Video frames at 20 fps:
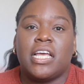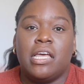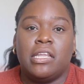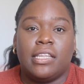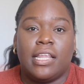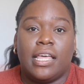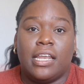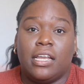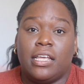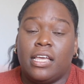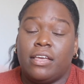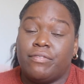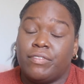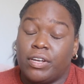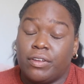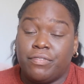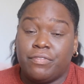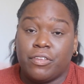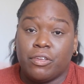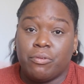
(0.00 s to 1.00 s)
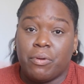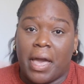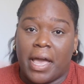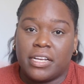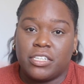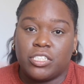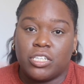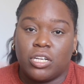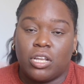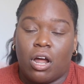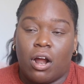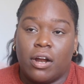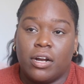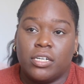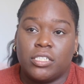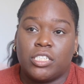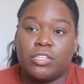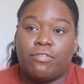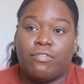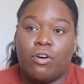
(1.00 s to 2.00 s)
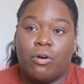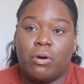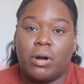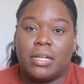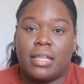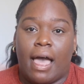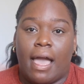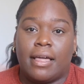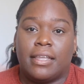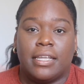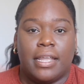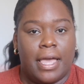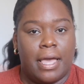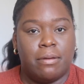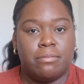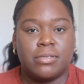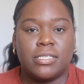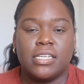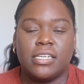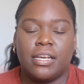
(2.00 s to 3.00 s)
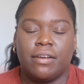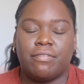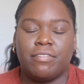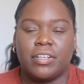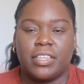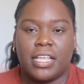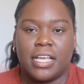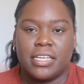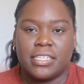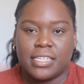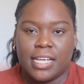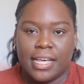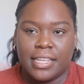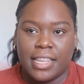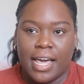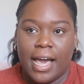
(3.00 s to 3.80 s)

and then even a few extra large for lamps and different things like